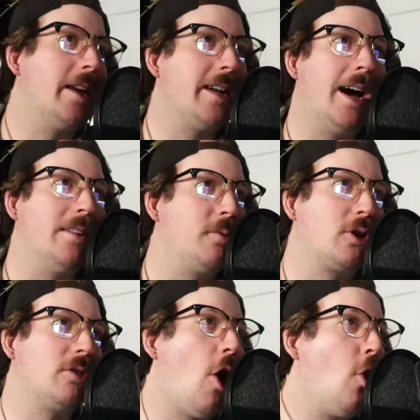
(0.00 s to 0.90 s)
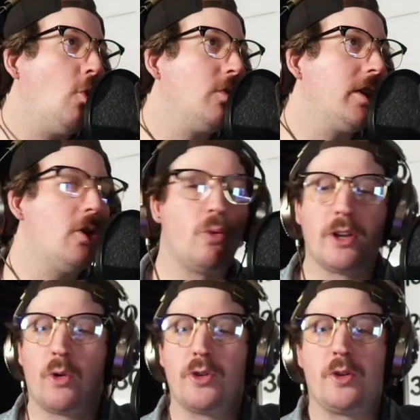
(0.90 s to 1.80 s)
Yeah, we're only
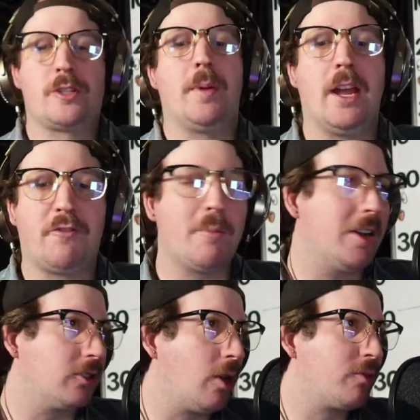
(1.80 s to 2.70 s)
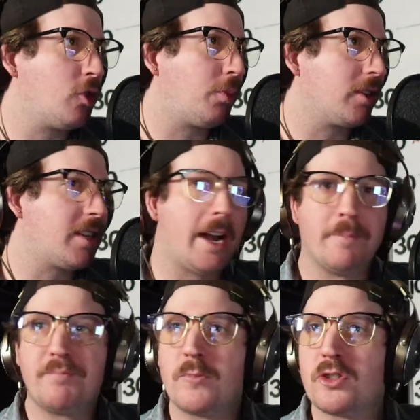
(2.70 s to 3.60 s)
going to expand from here. So I'm super excited.
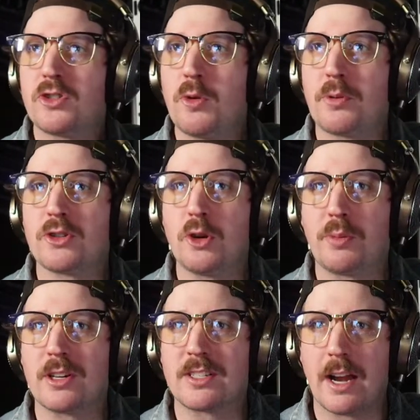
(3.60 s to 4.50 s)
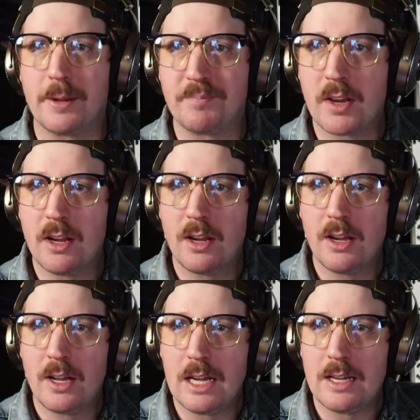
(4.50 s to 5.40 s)
Super excited.
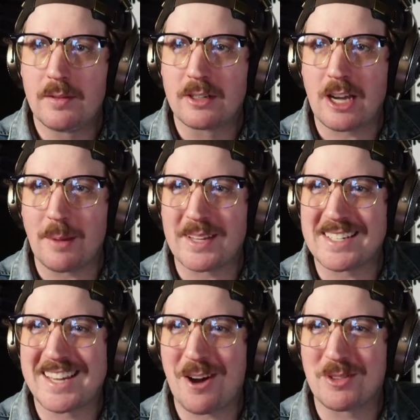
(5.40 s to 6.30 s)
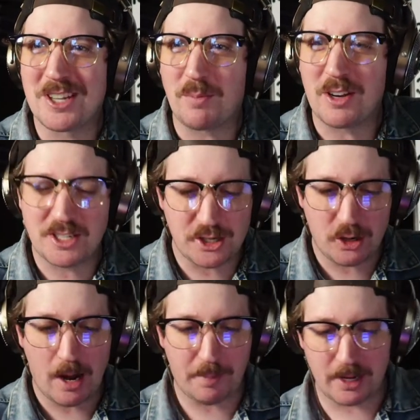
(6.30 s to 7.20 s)
Cop that sound. What's up? Appreciate you
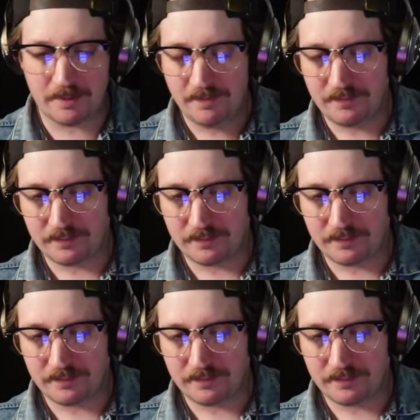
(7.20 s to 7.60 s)
hopping in.